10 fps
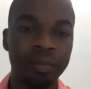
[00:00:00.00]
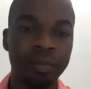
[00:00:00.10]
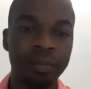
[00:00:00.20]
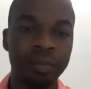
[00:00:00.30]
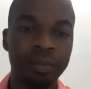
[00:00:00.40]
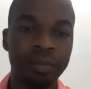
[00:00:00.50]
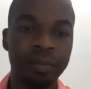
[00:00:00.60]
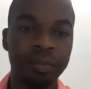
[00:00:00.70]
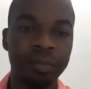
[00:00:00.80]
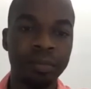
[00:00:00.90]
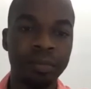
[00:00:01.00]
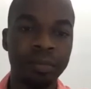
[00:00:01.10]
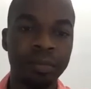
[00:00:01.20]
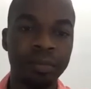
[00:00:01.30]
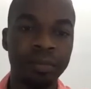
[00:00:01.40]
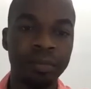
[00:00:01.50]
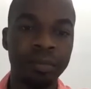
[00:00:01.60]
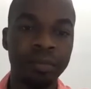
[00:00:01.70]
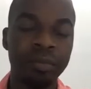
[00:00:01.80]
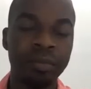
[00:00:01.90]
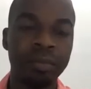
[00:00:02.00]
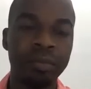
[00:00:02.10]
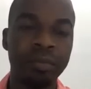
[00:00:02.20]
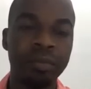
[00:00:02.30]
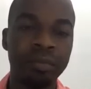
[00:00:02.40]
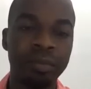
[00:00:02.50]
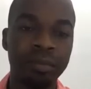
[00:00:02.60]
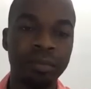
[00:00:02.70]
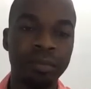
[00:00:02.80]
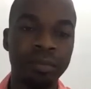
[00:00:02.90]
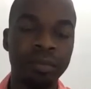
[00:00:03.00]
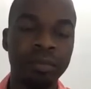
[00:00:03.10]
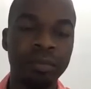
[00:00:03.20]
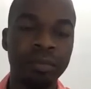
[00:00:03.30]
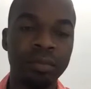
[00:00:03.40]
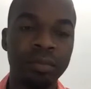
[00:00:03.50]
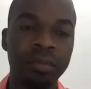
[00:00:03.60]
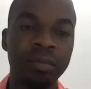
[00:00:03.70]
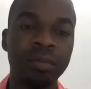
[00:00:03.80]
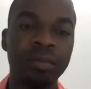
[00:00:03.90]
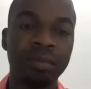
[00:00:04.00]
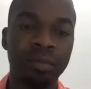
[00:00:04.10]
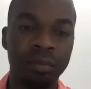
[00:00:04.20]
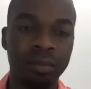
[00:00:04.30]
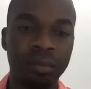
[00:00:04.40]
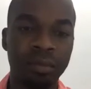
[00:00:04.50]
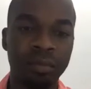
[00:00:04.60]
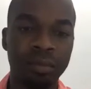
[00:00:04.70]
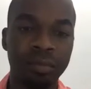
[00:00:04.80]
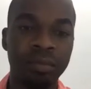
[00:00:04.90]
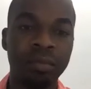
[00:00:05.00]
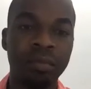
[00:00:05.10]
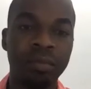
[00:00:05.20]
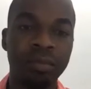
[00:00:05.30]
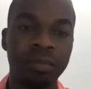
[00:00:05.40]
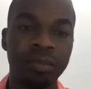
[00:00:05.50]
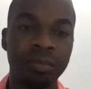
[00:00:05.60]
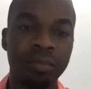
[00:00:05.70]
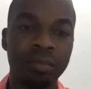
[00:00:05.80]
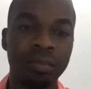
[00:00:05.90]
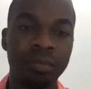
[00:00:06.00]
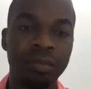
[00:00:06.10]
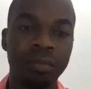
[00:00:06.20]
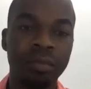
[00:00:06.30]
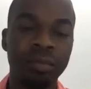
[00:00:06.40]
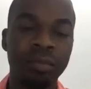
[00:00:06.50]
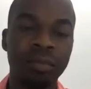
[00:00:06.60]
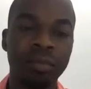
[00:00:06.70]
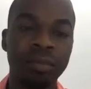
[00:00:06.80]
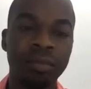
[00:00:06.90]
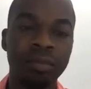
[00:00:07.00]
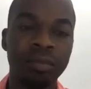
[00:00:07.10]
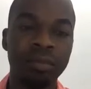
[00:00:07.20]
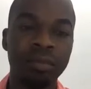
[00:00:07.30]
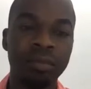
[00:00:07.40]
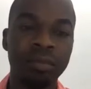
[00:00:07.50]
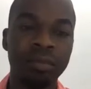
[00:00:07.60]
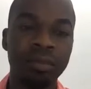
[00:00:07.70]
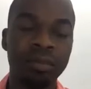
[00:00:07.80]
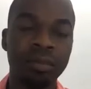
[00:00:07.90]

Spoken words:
(silent)